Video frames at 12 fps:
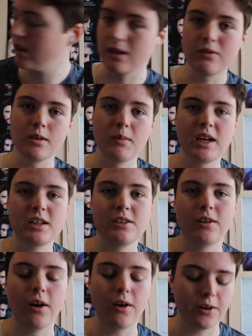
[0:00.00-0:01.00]
if you make
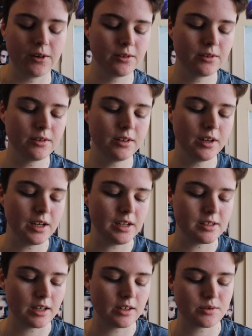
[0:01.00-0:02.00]
your own,
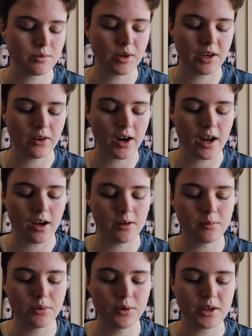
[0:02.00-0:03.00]
it does wear out
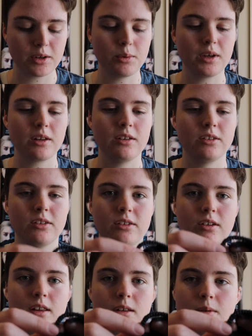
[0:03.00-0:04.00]
pretty quick. This is
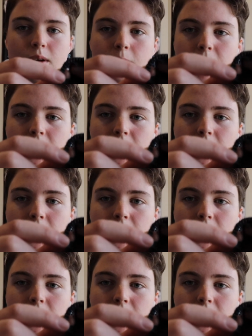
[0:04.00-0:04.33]
another one I